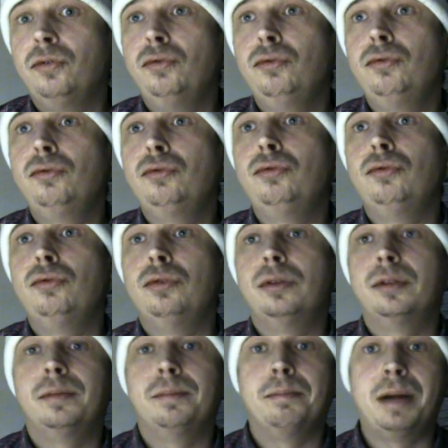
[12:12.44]
Ooh,
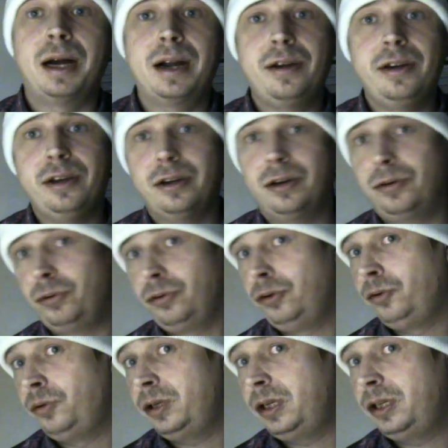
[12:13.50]
Mario or
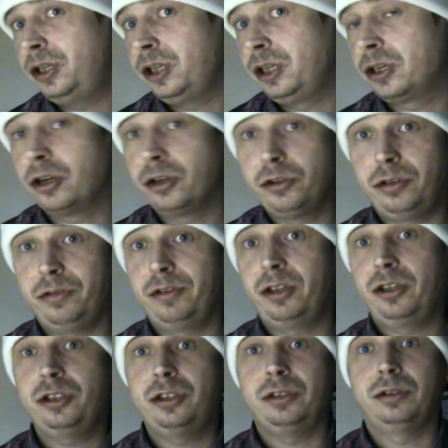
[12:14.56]
Luigi.
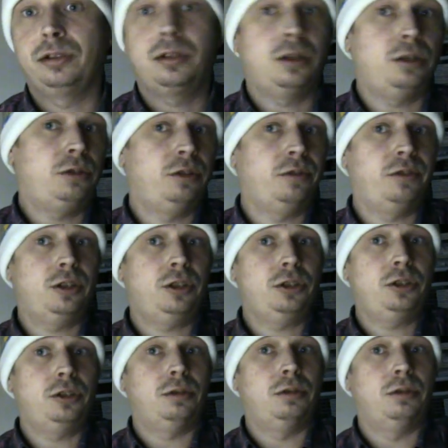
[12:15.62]
Controversial,
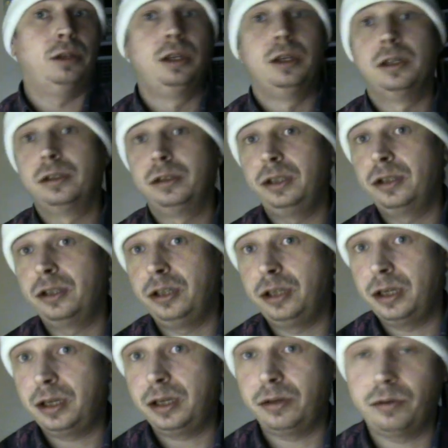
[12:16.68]
controversial in the
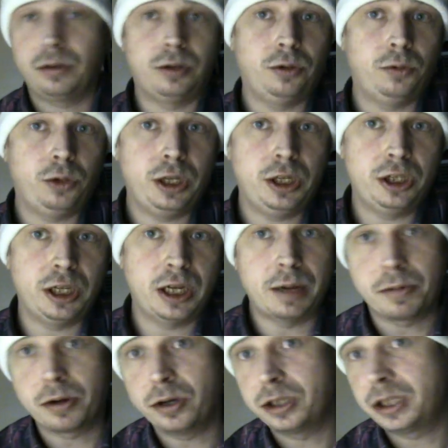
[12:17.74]
year. Or Luigi,
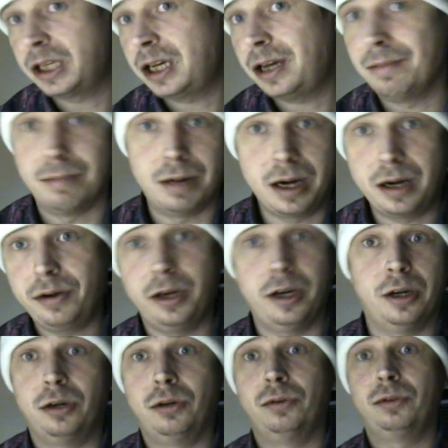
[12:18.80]
I'm gonna say
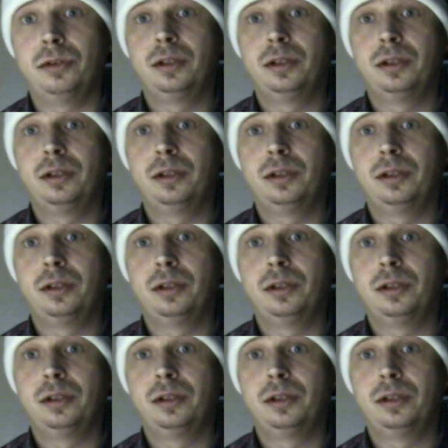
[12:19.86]
Mario.